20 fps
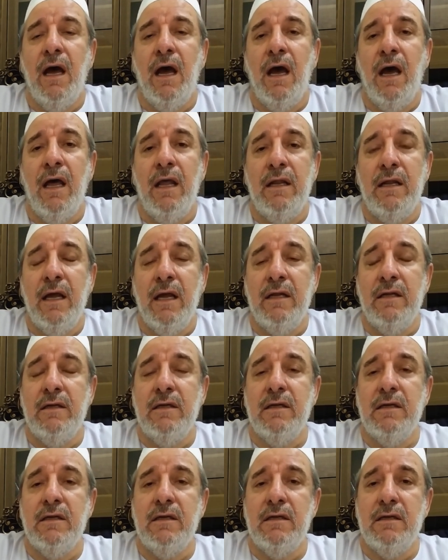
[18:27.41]
And
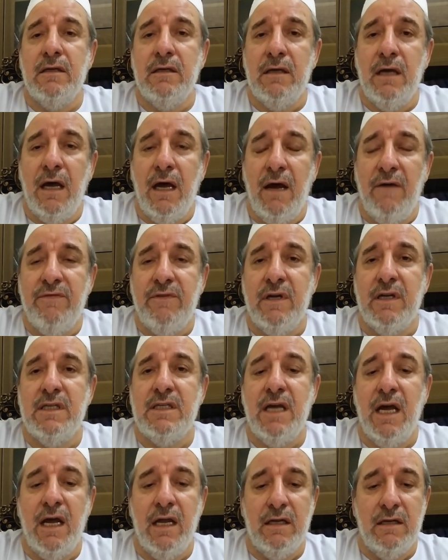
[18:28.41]
then after
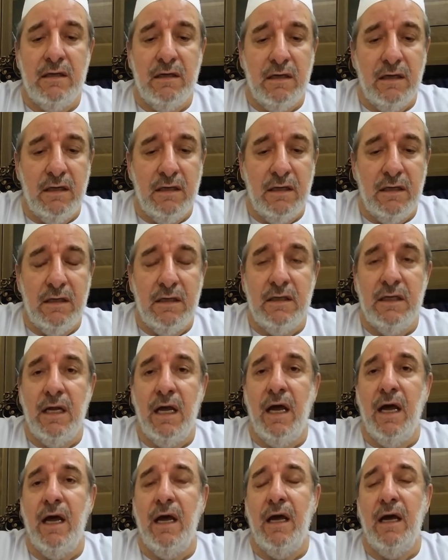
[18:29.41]
that,
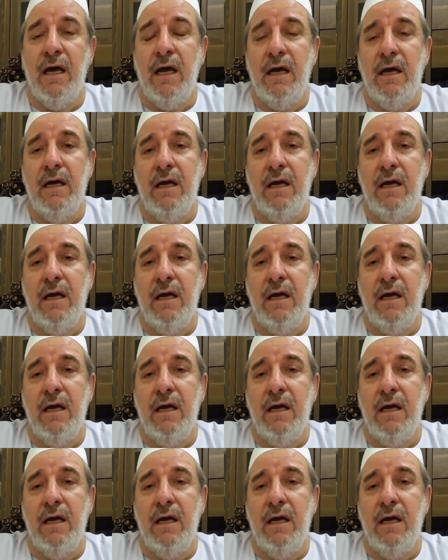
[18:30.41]
the